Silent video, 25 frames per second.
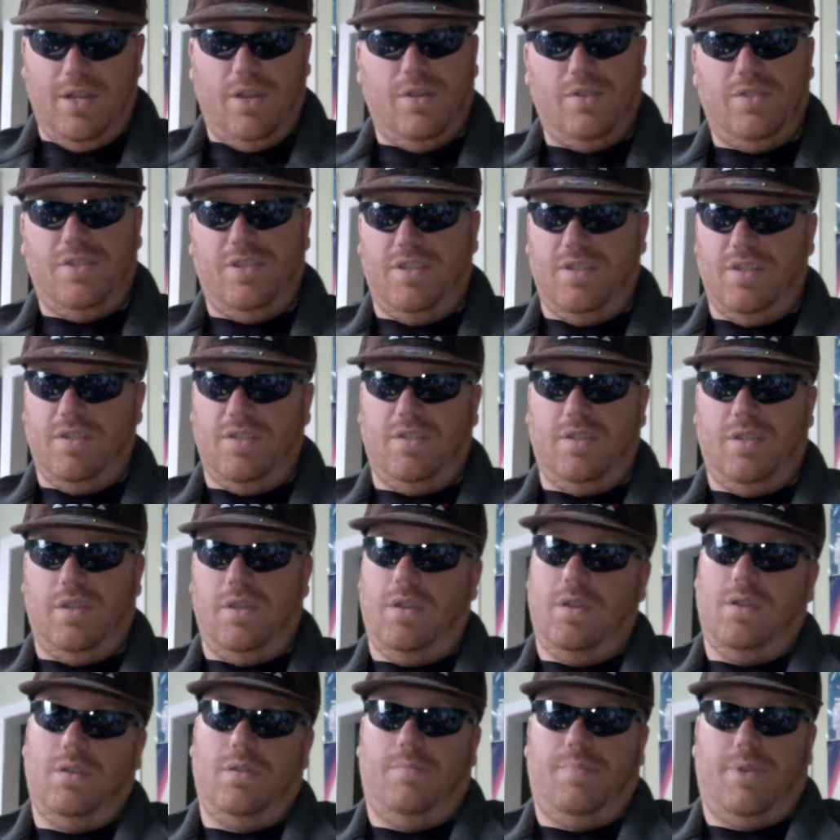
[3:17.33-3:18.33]
she's just
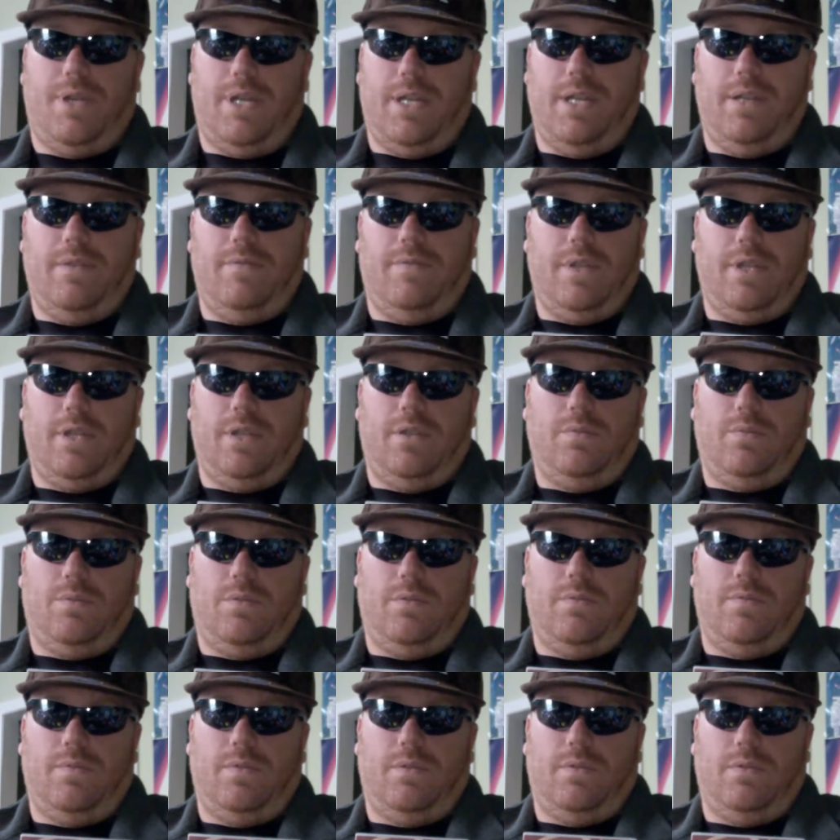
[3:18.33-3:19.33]
in a body of like a
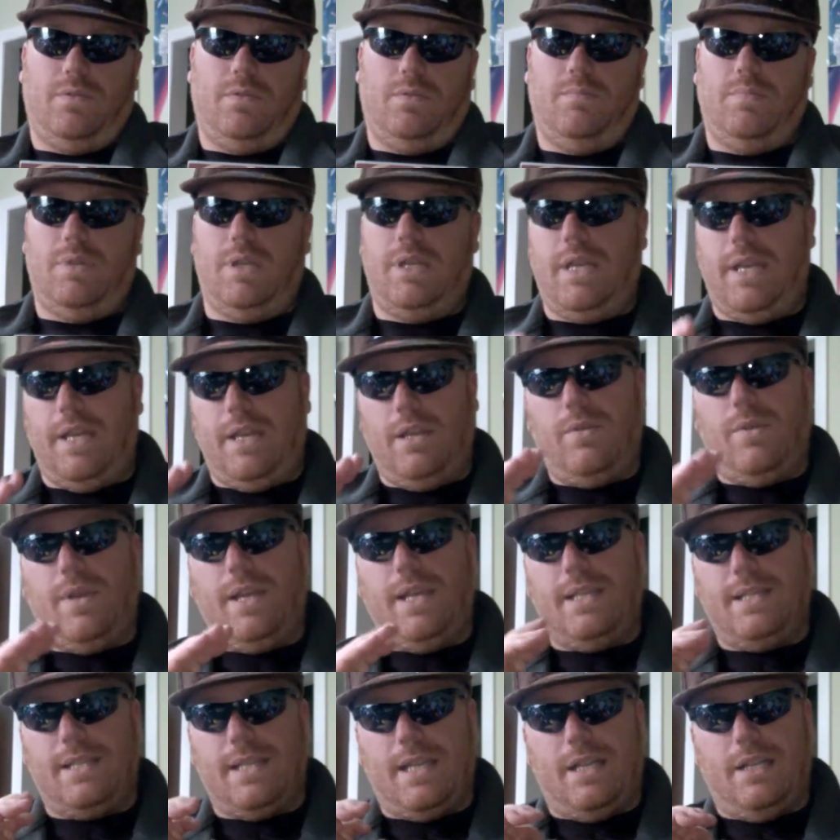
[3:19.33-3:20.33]
12-year-old. But
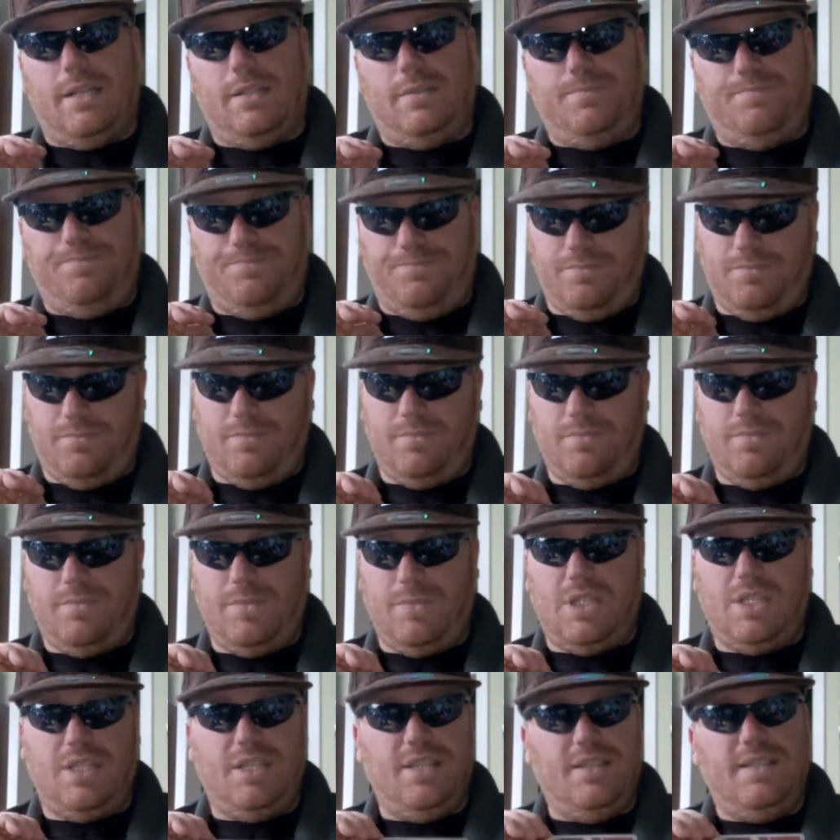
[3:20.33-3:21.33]
anyways,
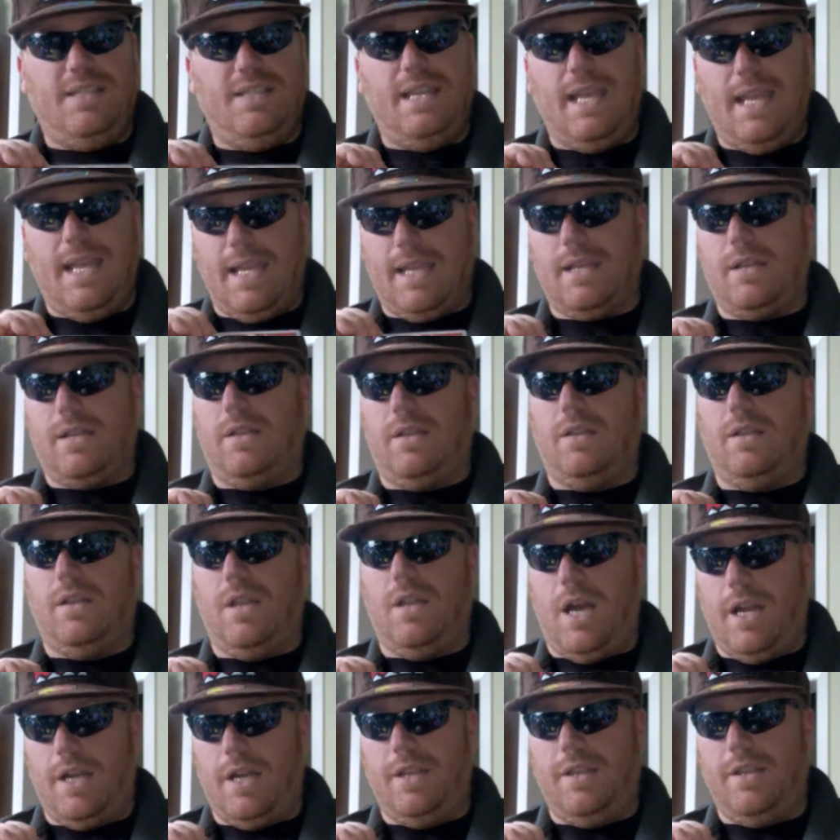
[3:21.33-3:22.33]
she's naked a
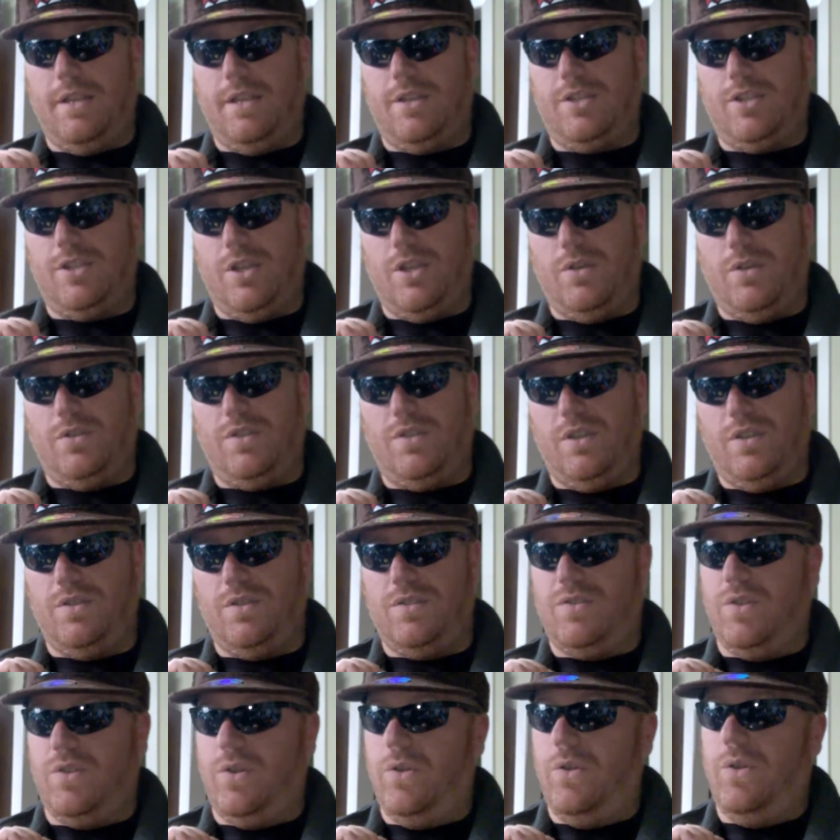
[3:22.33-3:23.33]
lot in this show too.
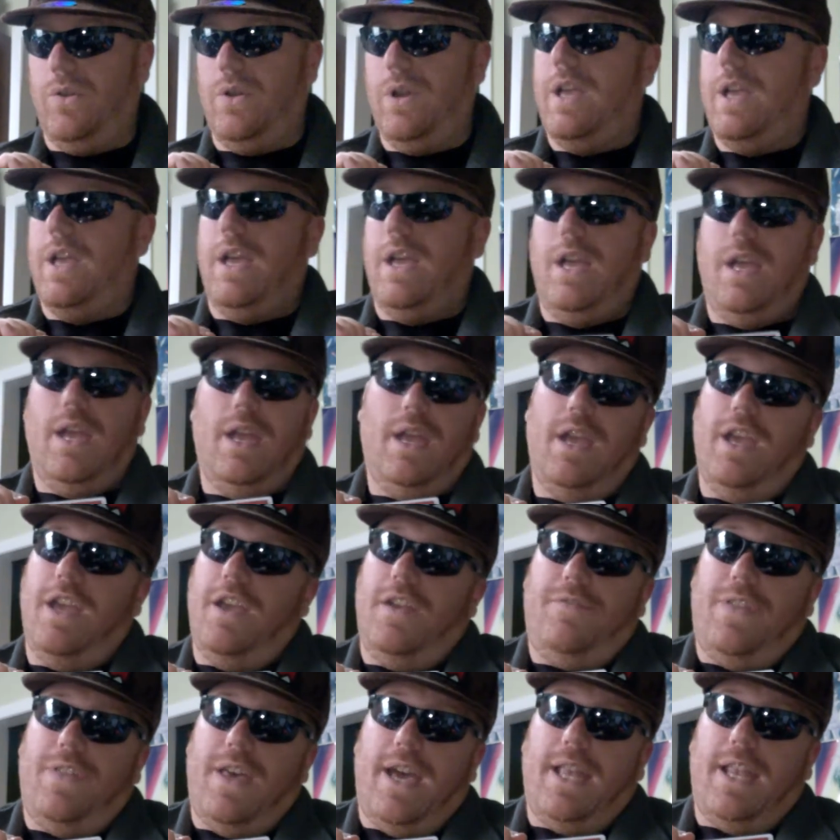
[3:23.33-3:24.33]
So
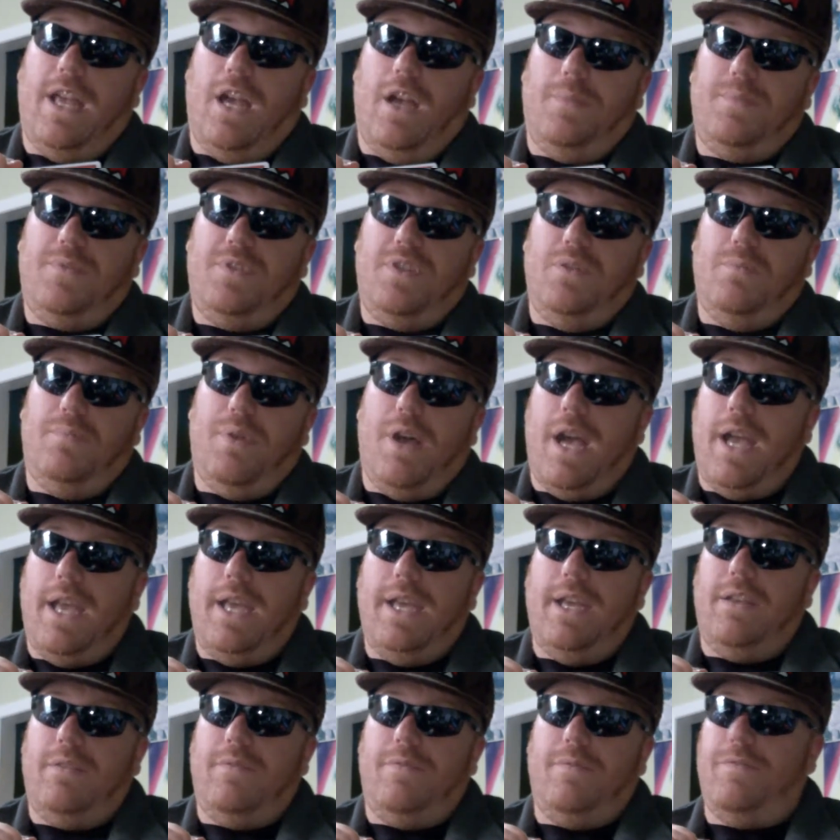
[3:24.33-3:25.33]
if that helps you buy
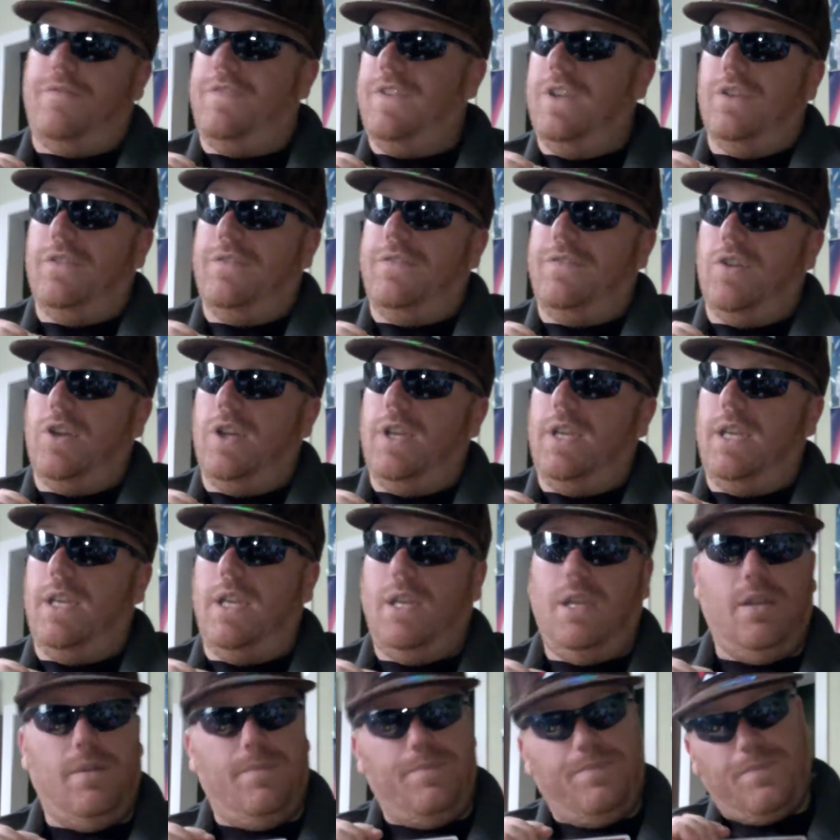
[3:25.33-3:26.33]
it, feel
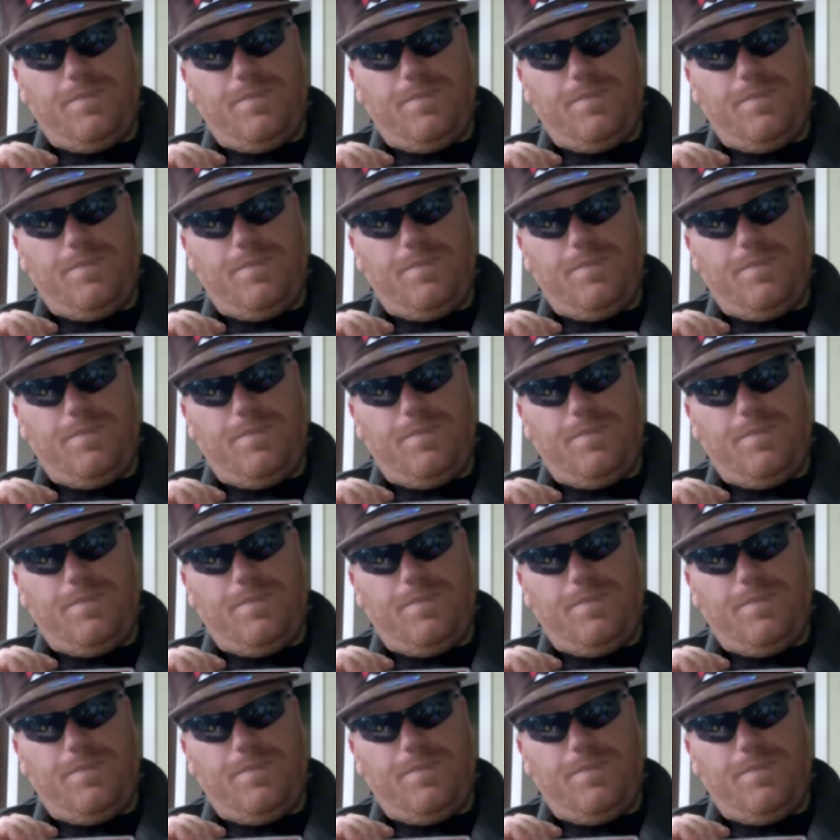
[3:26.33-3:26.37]
free.